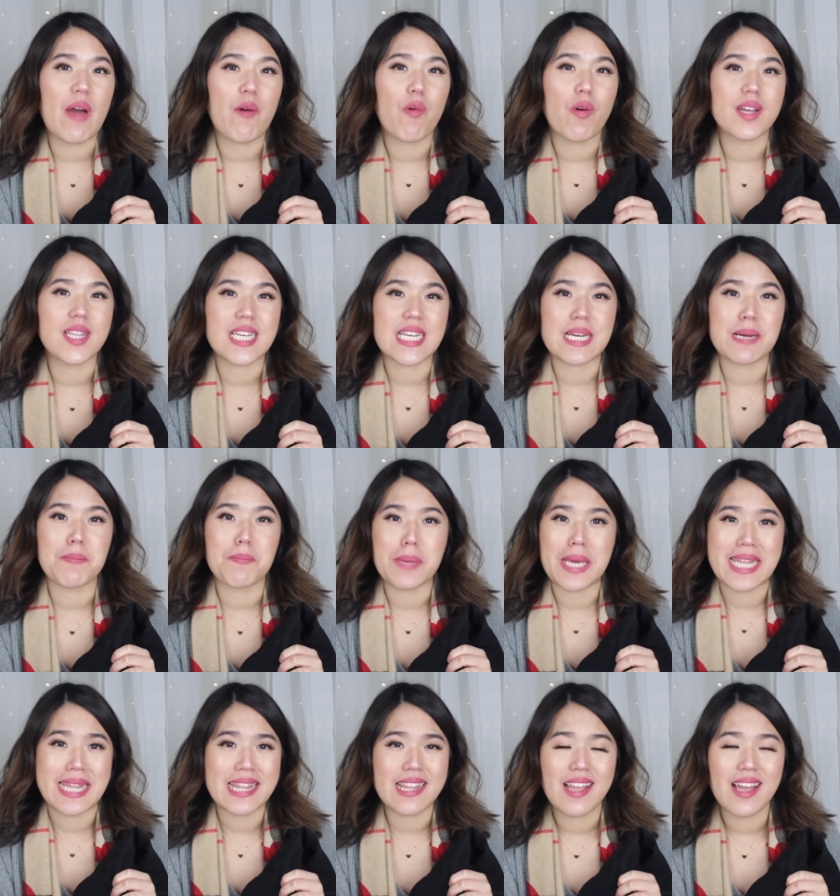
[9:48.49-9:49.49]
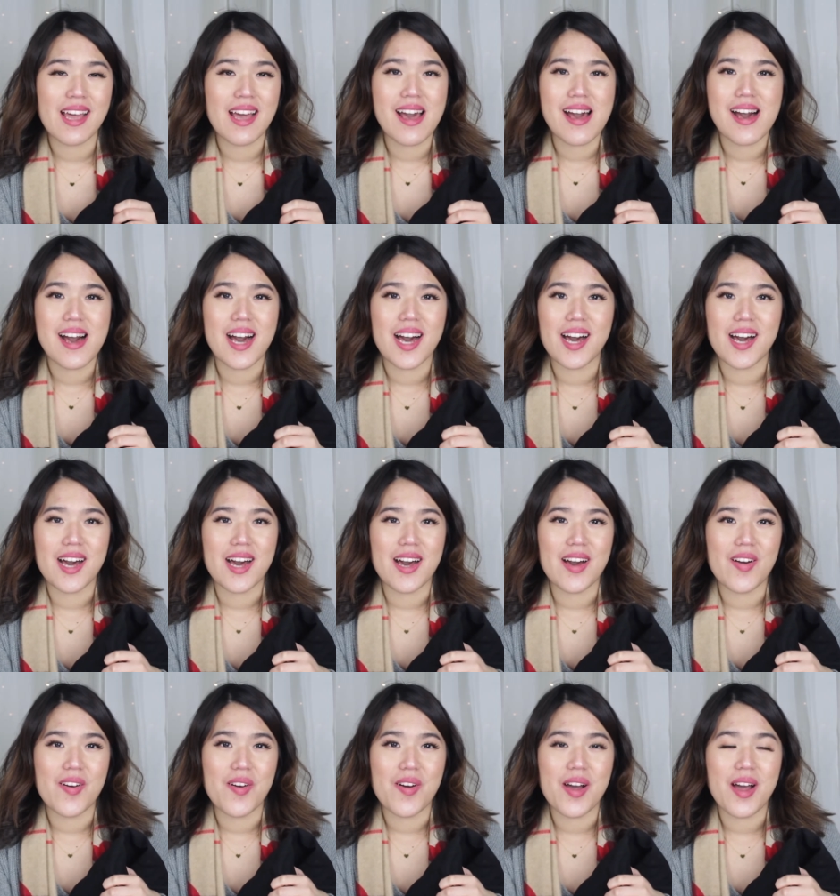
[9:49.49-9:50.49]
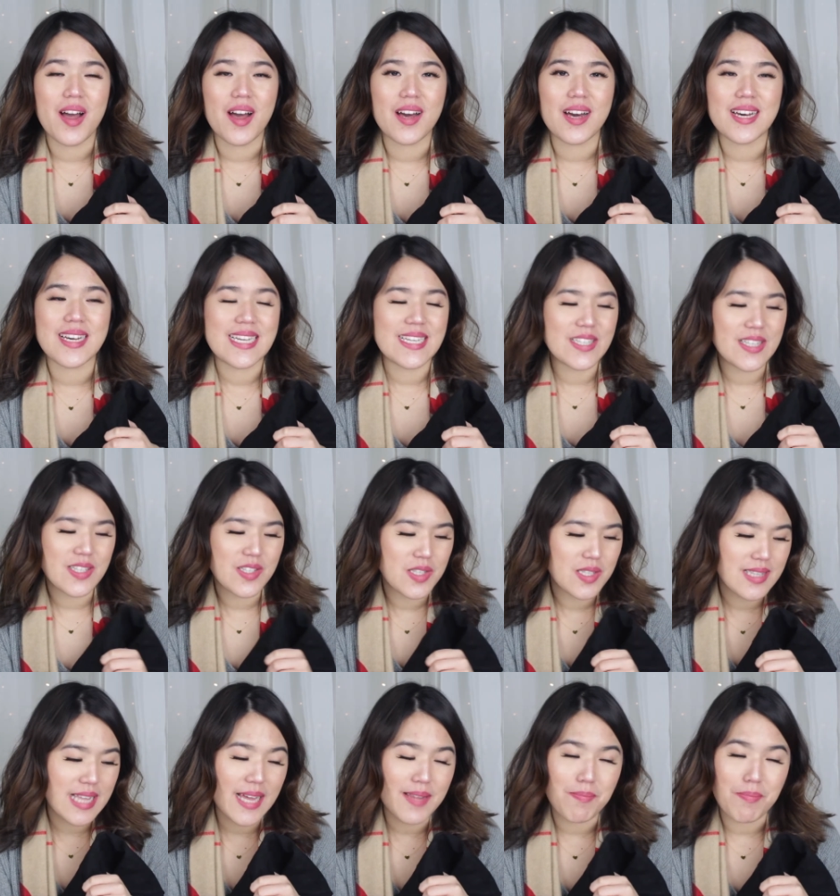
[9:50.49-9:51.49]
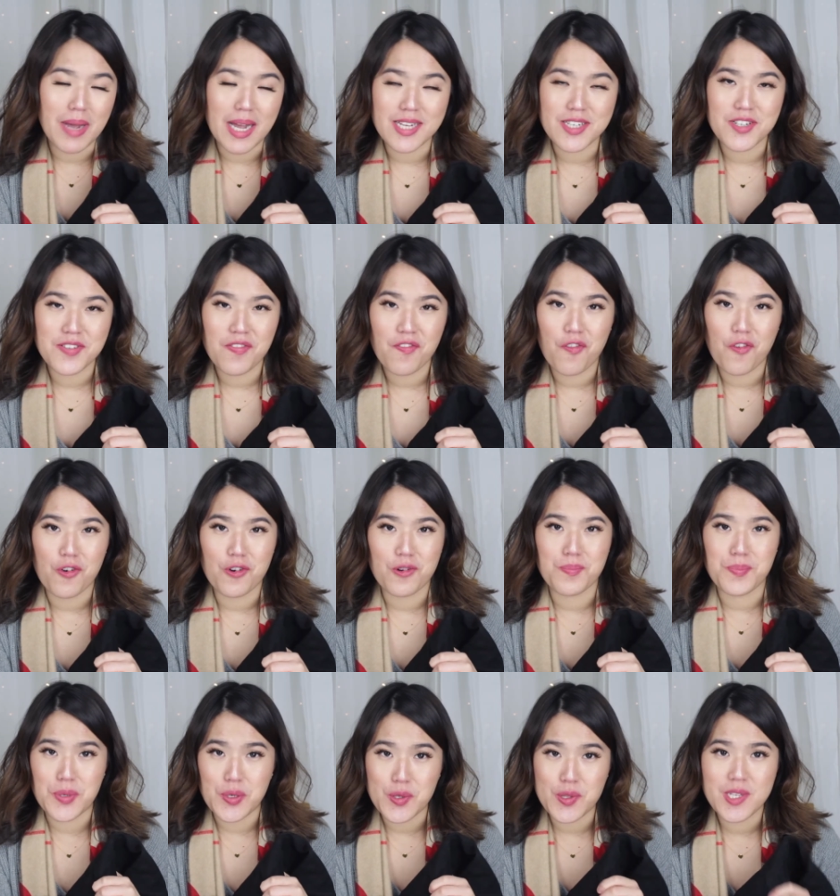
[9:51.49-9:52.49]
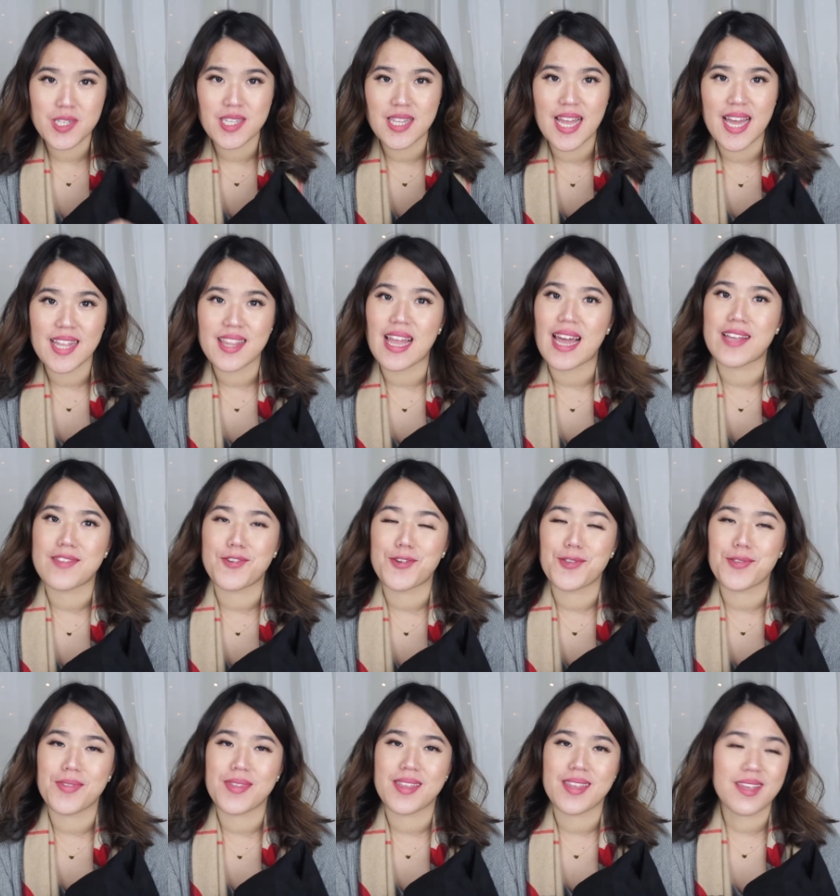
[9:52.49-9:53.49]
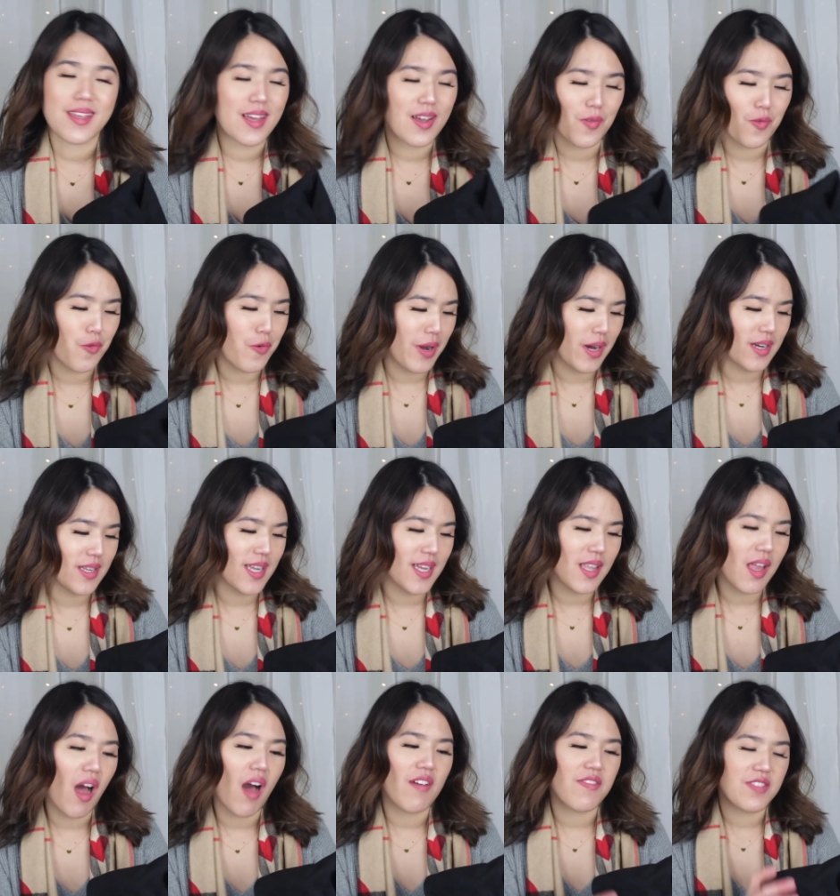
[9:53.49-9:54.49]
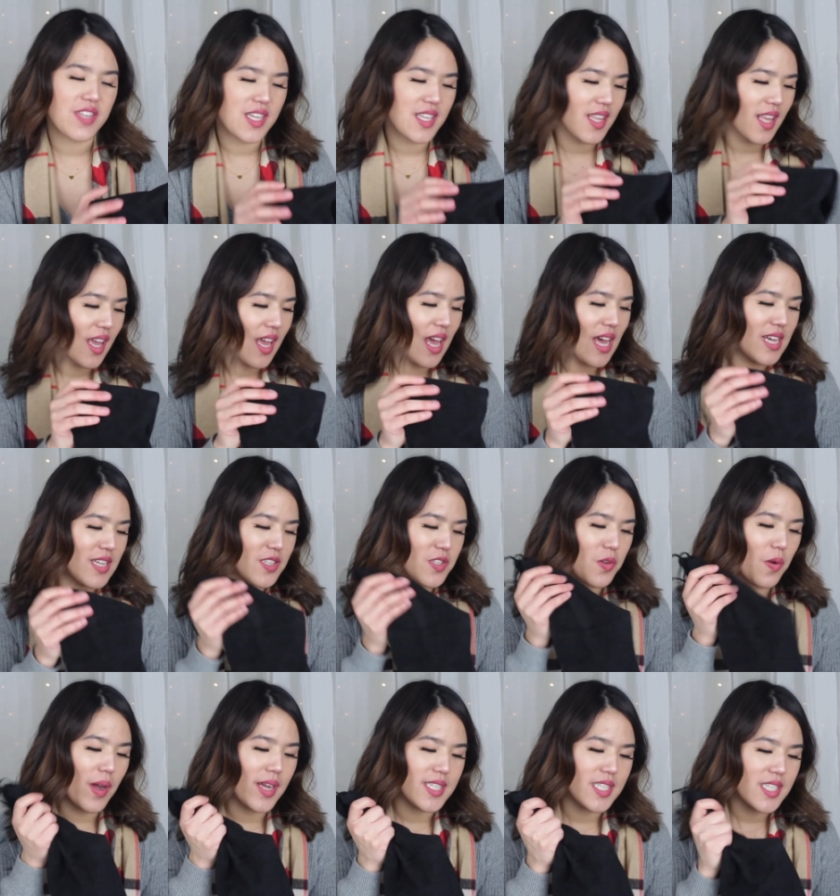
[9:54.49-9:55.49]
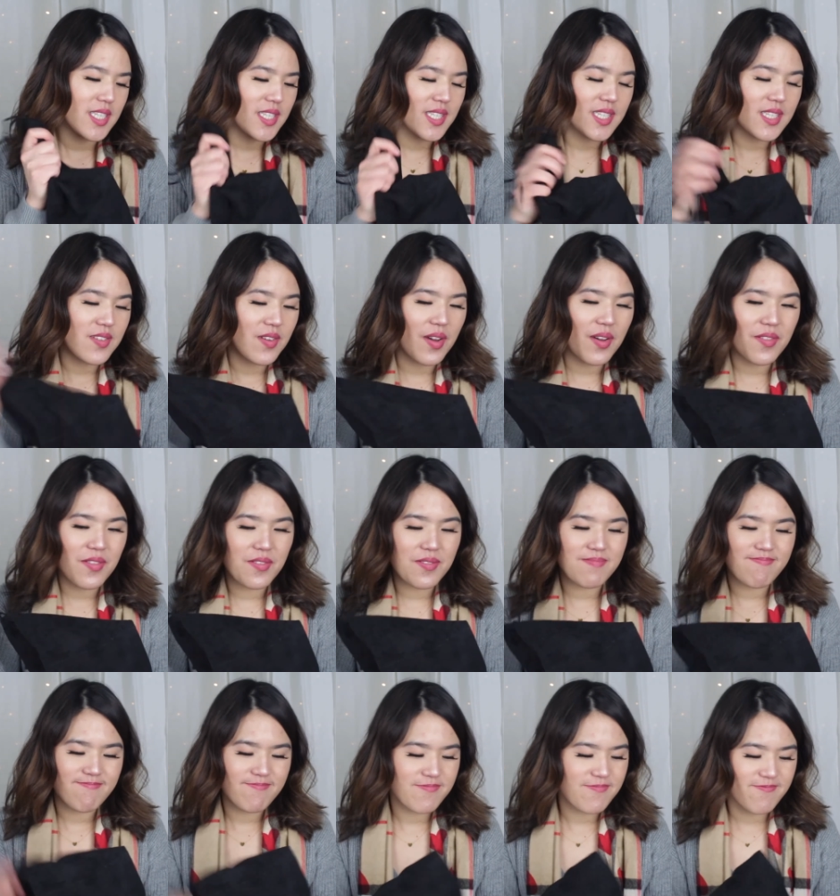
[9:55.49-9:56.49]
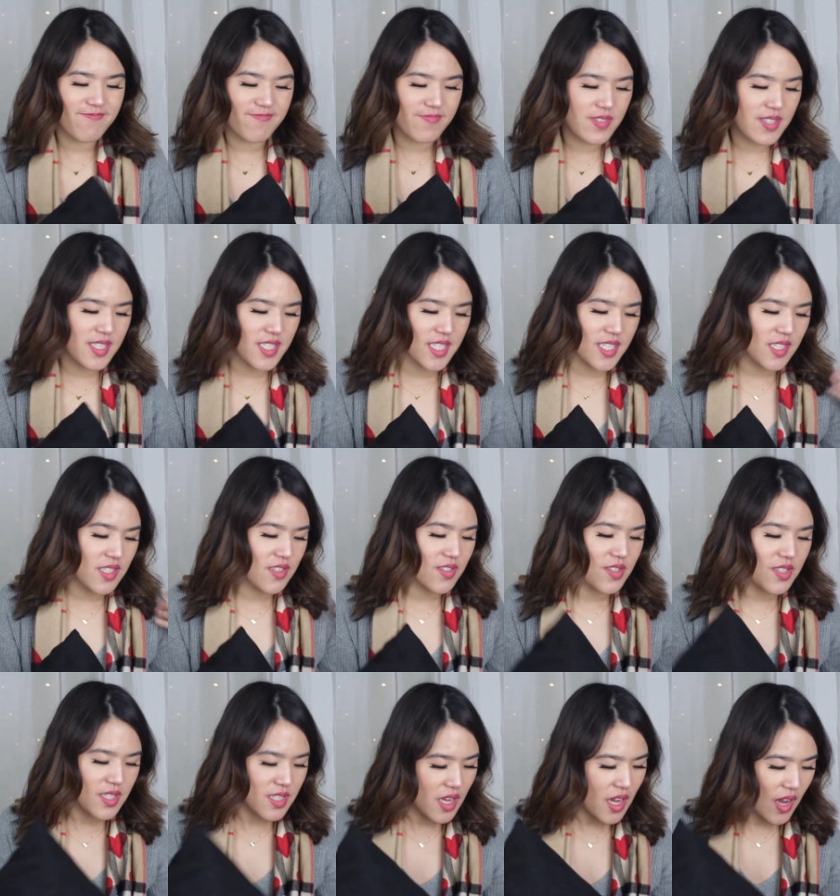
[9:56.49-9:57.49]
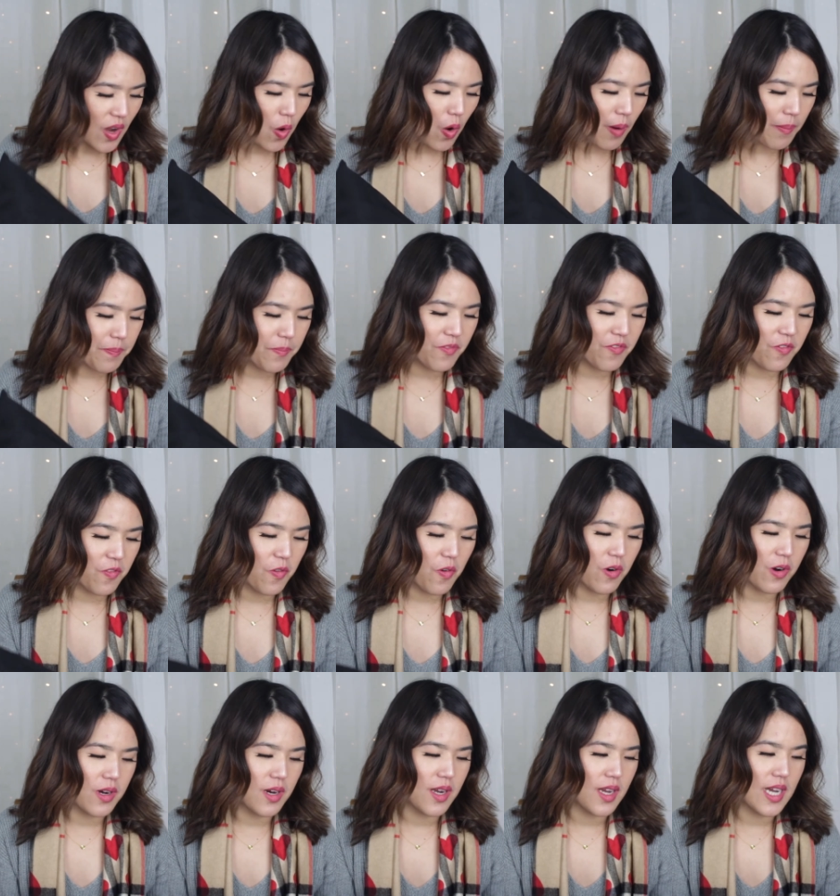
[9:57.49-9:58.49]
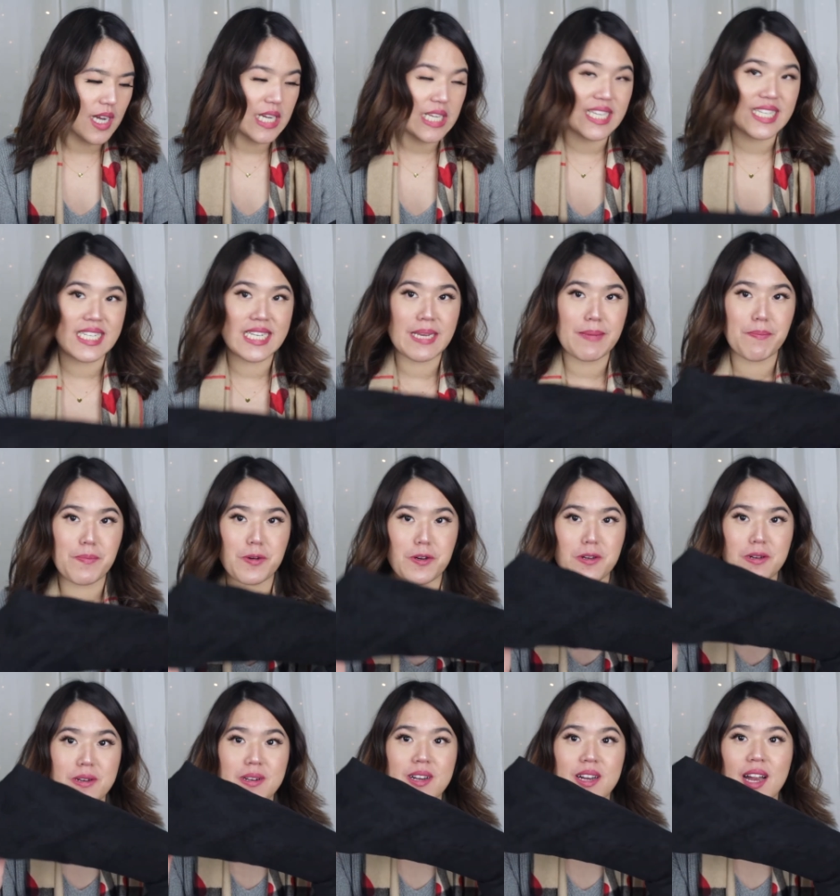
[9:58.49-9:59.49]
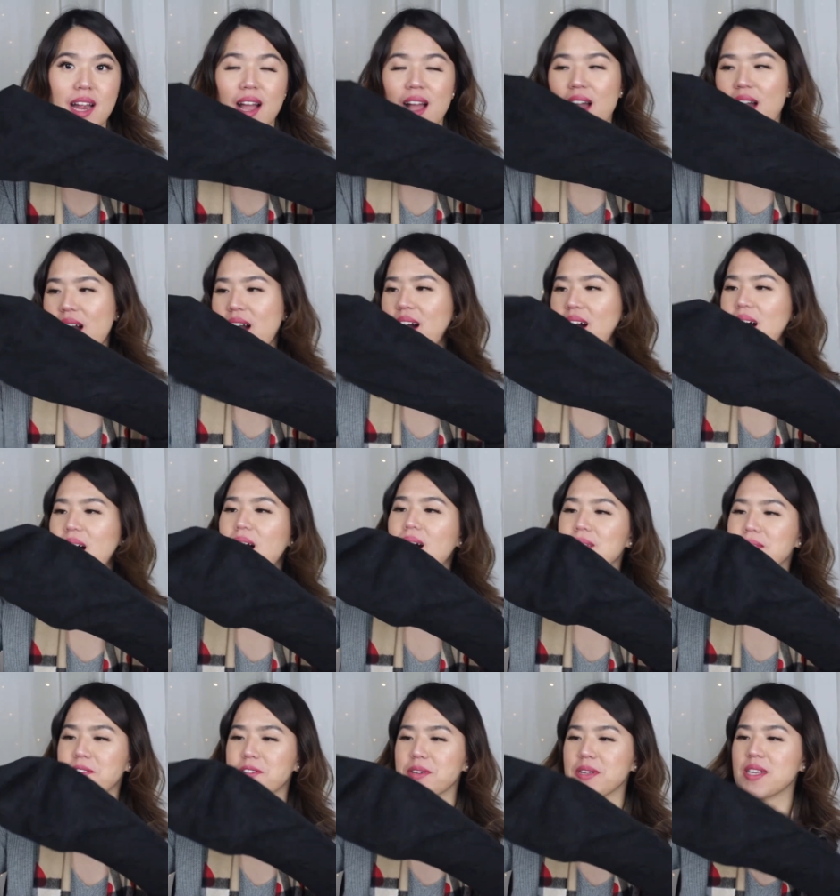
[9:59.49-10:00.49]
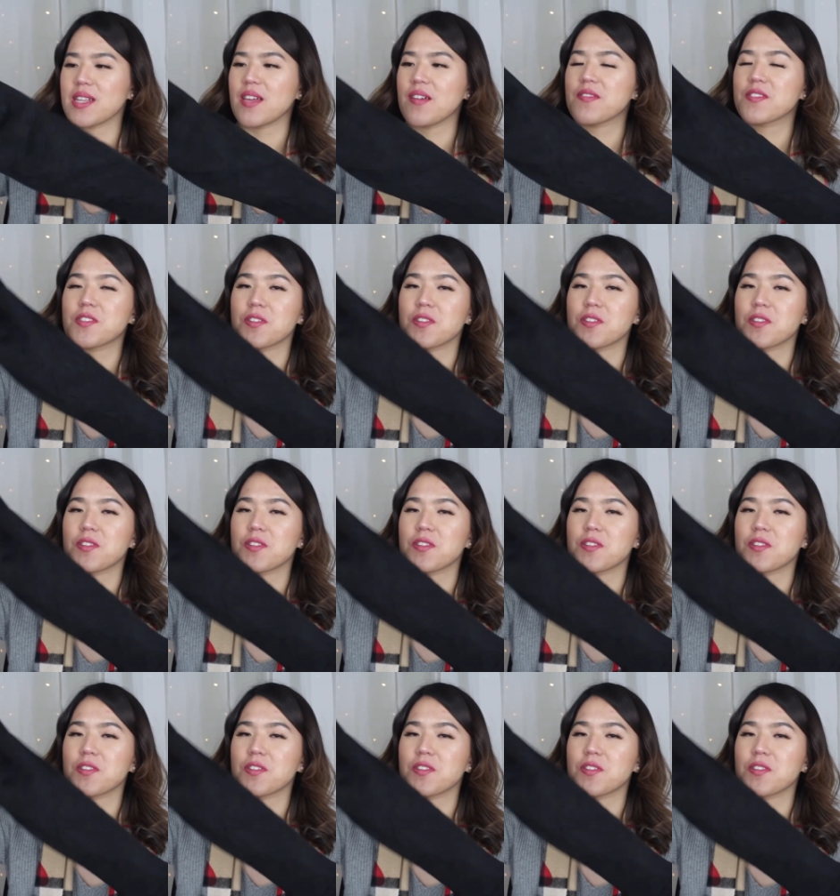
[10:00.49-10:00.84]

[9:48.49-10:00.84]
I want to commit uh, that much for boots that I don't uh, wear that often, so I just just opt for a cheaper uh, alternative.